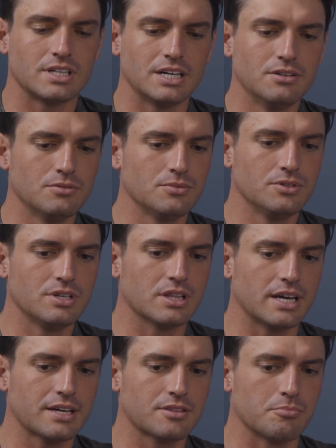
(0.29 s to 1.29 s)
I don't really
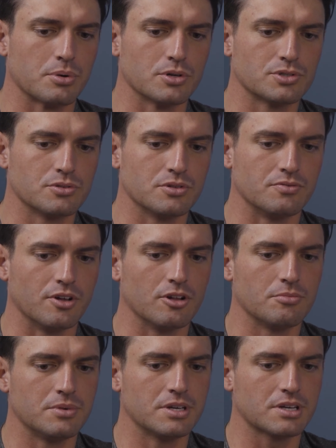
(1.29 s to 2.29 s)
like the personal
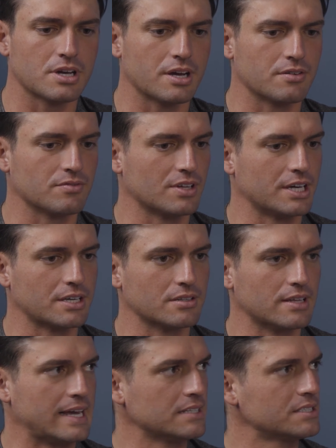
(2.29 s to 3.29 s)
development kind of like
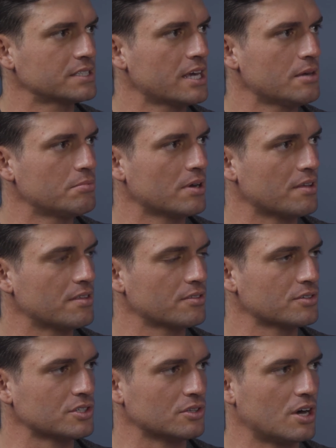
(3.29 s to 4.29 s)
landscape. I
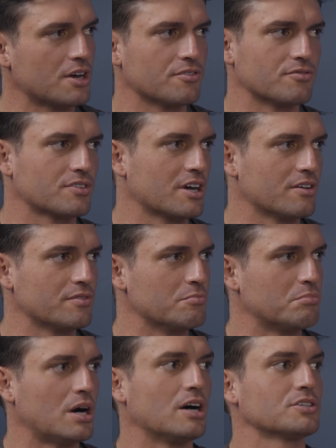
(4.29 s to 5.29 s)
think there's a lot of kind of
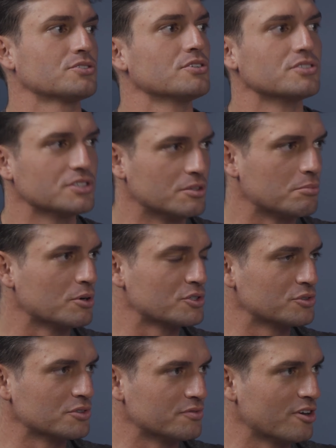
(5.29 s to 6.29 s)
imposters in the
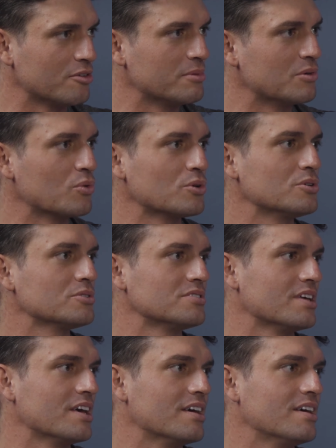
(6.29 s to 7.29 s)
personal development world
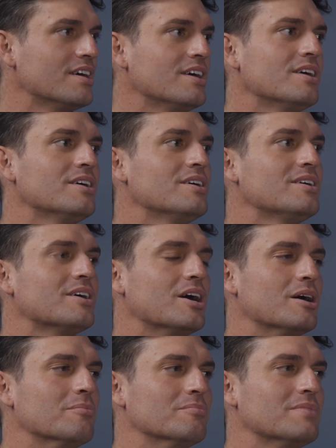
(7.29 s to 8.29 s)
that
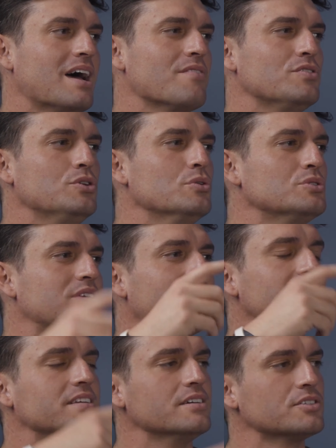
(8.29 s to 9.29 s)
have used
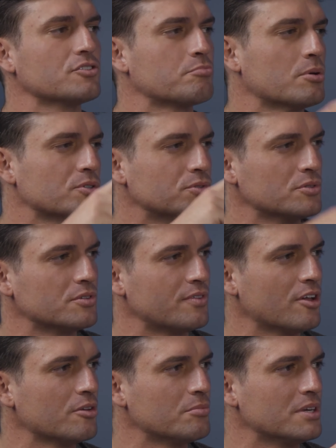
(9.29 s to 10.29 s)
ideas of personal
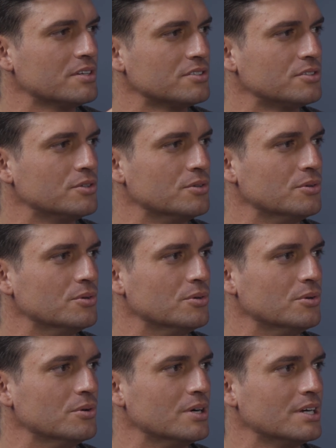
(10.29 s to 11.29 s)
development
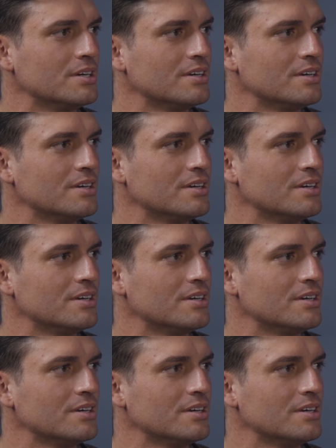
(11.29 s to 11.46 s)
to